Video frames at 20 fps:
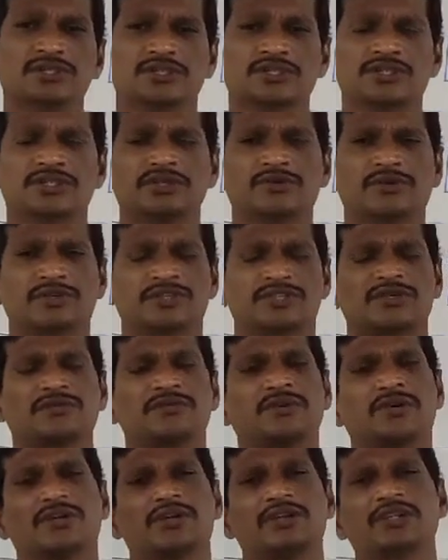see, first
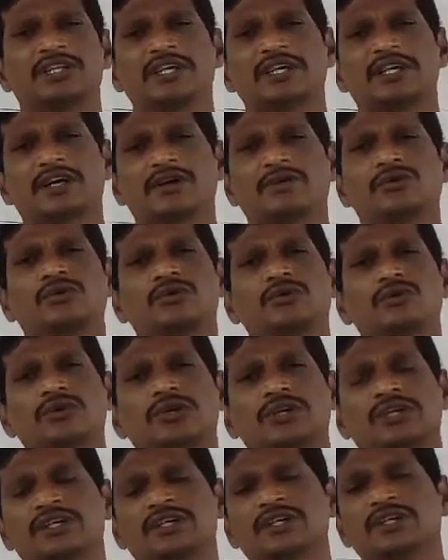of all, they
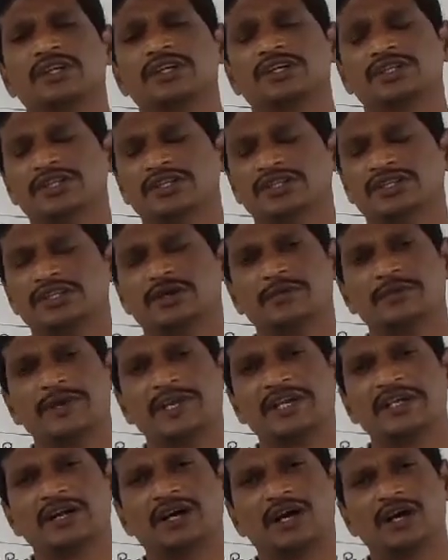concluded this is the
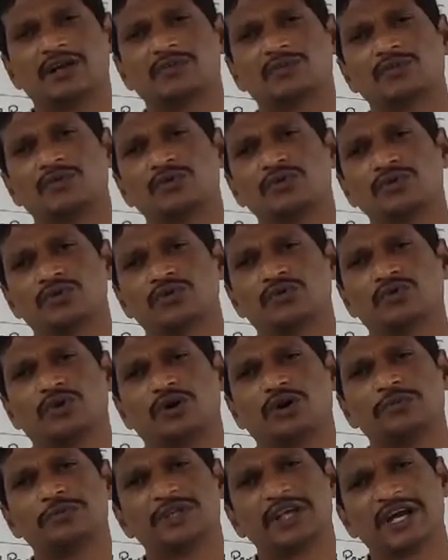main hormone to
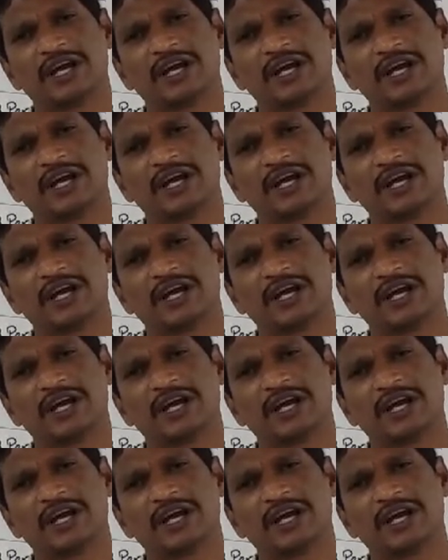form